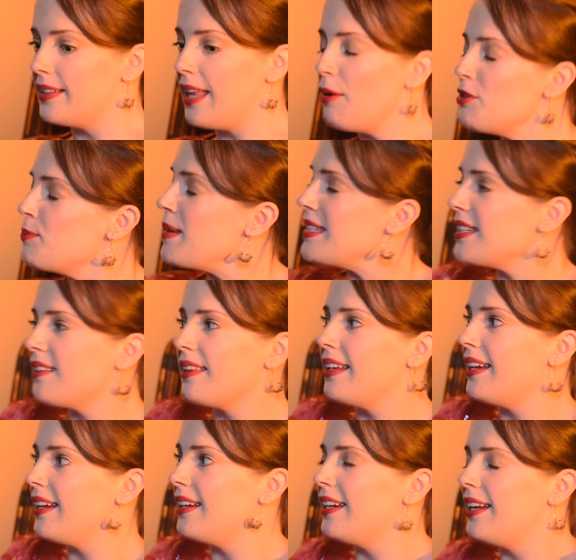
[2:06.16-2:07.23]
that was
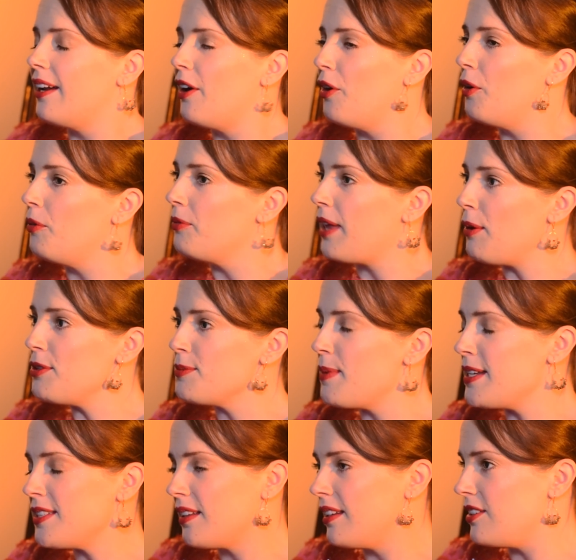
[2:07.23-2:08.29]
basically,
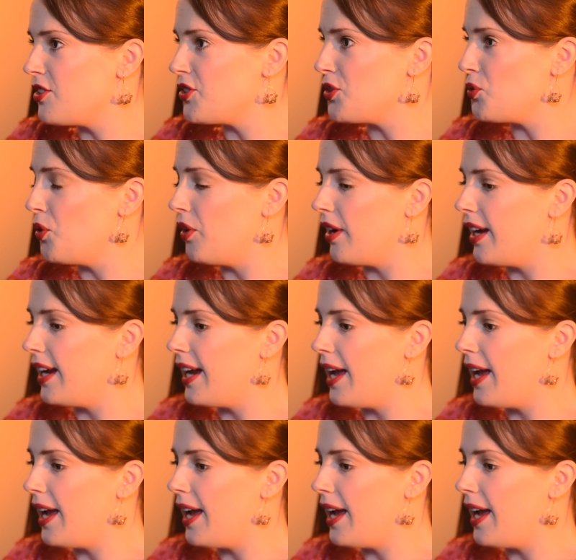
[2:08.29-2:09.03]
the story.